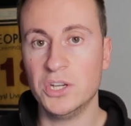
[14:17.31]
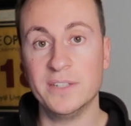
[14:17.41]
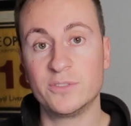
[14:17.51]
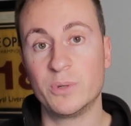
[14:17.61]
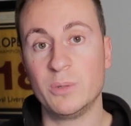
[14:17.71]

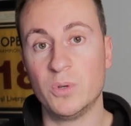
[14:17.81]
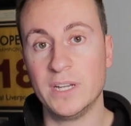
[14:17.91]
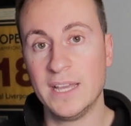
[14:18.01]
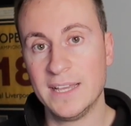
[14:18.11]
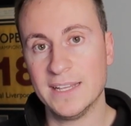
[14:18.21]
of
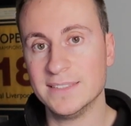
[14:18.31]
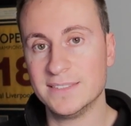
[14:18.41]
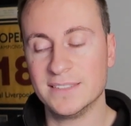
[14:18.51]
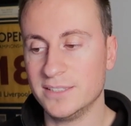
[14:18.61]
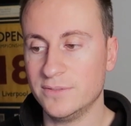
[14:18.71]

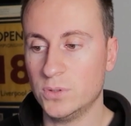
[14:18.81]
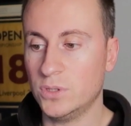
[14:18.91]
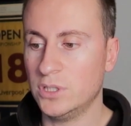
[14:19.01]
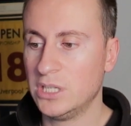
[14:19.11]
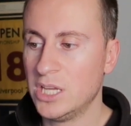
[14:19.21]

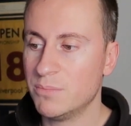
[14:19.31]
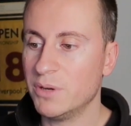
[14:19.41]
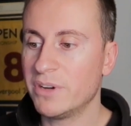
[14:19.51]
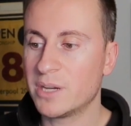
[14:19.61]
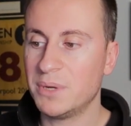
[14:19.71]
$21.64. My
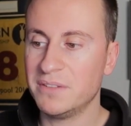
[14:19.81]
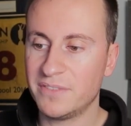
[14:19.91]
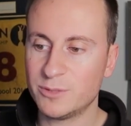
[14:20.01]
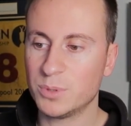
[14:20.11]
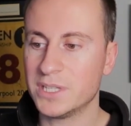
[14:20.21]
recommended
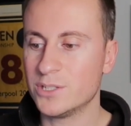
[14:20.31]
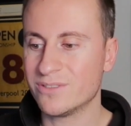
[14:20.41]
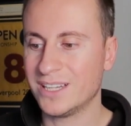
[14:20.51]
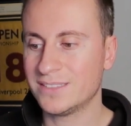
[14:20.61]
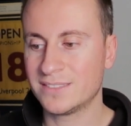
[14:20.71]
Facebook
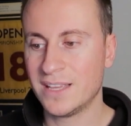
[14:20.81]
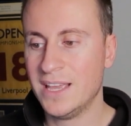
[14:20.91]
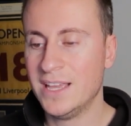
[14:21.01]
interests,